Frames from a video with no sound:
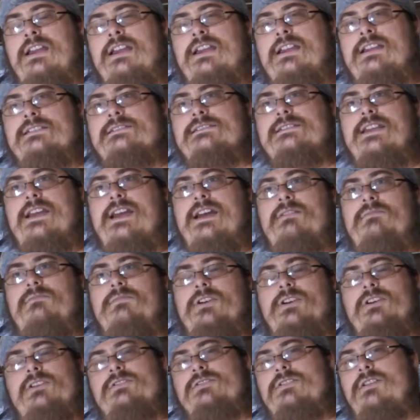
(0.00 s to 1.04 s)
is that
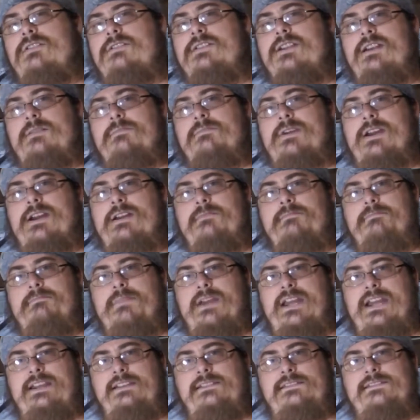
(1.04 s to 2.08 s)
when you're talking about
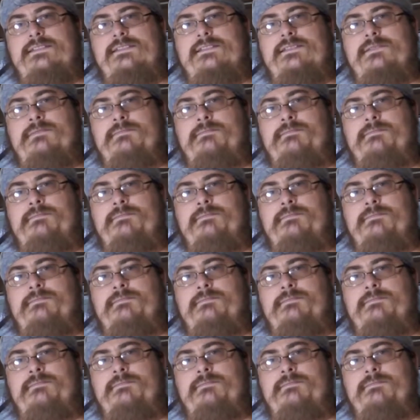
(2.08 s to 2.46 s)
base,